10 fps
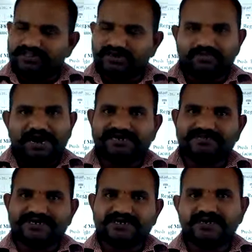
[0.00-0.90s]

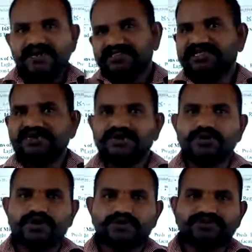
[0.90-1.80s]
multimeter, generally you
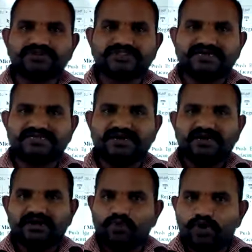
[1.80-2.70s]
are going to check the
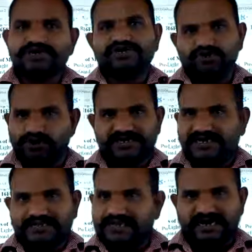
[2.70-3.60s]
voltage only,
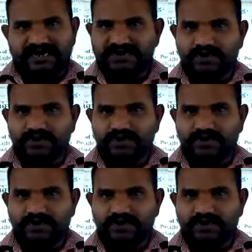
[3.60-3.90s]
not the current.